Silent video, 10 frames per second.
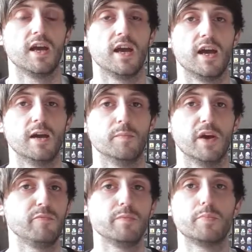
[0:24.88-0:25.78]

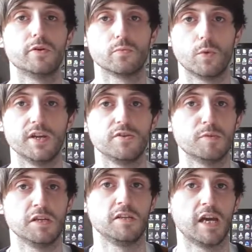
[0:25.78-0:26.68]
I've been burnt way too
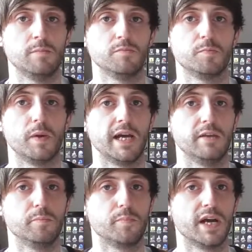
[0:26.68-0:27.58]
many times
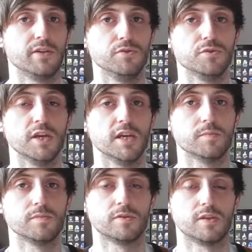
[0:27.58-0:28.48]
buying brand new
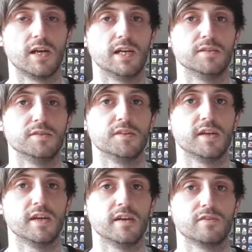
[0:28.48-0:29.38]
games, and
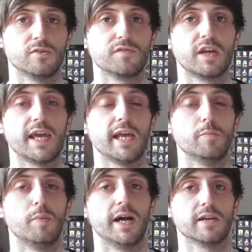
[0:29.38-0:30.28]
so I've kind of
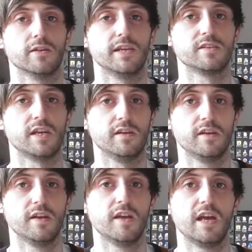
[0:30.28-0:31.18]
held back unless I
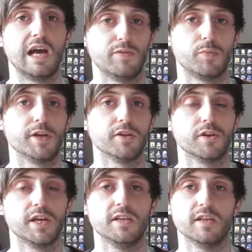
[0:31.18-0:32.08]
have a pretty
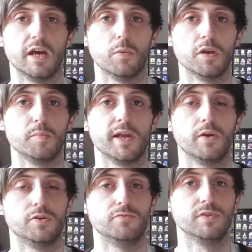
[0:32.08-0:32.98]
good idea that I want to play it
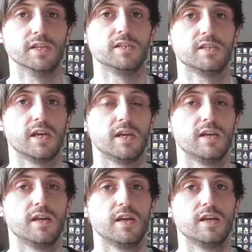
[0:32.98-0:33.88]
on release day.
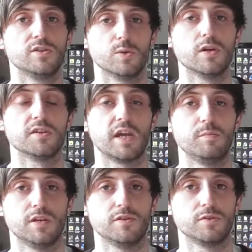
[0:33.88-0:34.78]
So a lot of
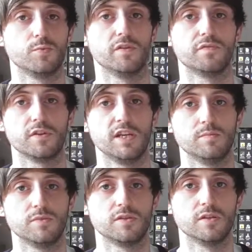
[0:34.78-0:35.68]
times I'll just wait for
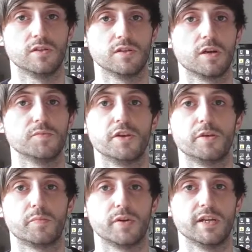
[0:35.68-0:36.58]
games to come down
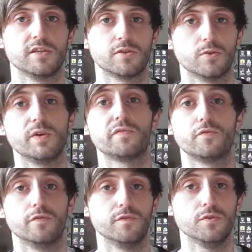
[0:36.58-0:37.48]
in price, or wait for
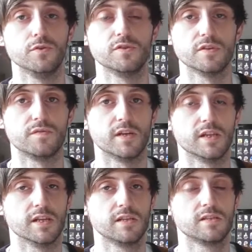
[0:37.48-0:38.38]
reviews at the very
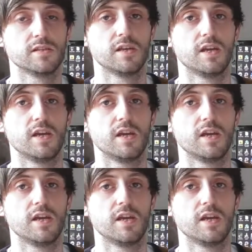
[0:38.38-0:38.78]
least